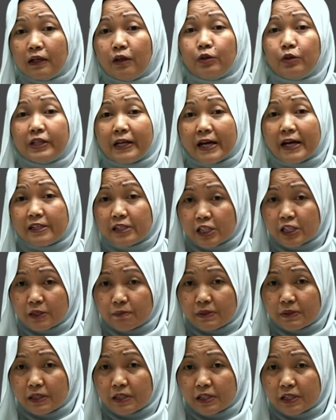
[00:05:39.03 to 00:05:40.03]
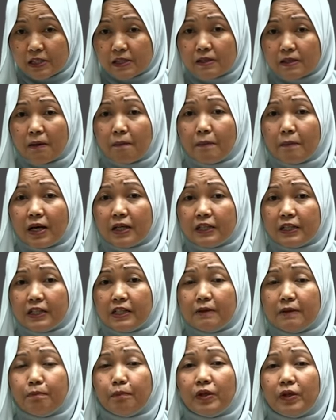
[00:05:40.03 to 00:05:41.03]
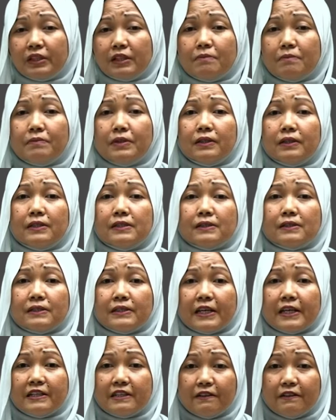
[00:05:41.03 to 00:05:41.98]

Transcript: the heritage building is among the important buildings that